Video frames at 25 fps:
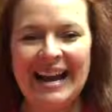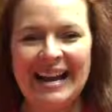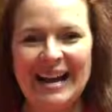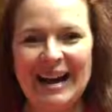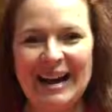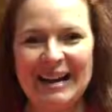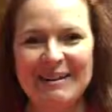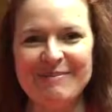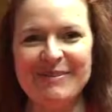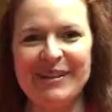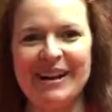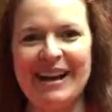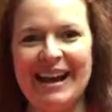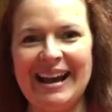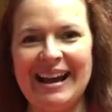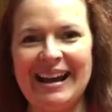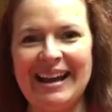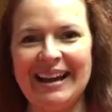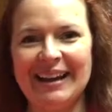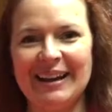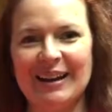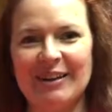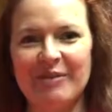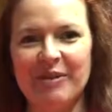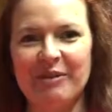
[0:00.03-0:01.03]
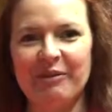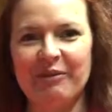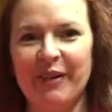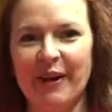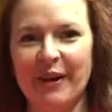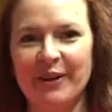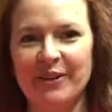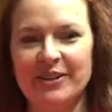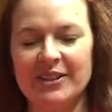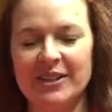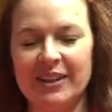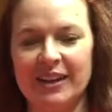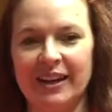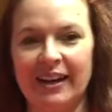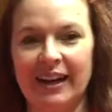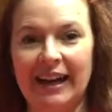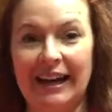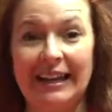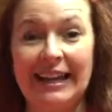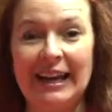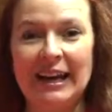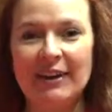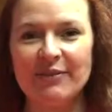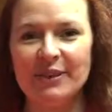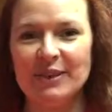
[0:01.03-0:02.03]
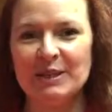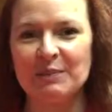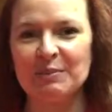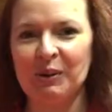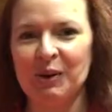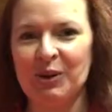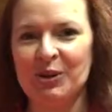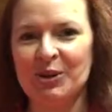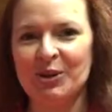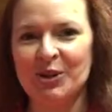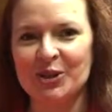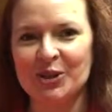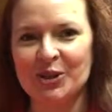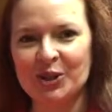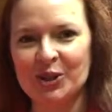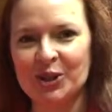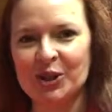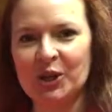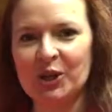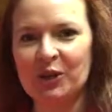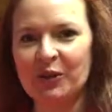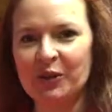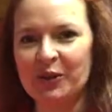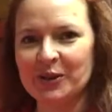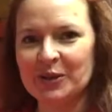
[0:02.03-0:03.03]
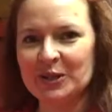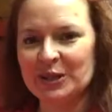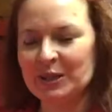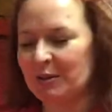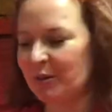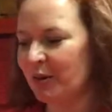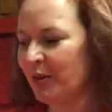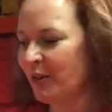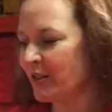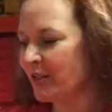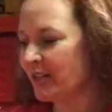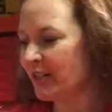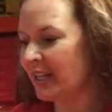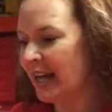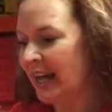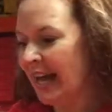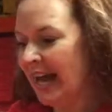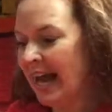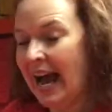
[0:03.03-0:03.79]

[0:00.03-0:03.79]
I'm Renee and I'm the founder and head of Explosions at the Curiosity Box,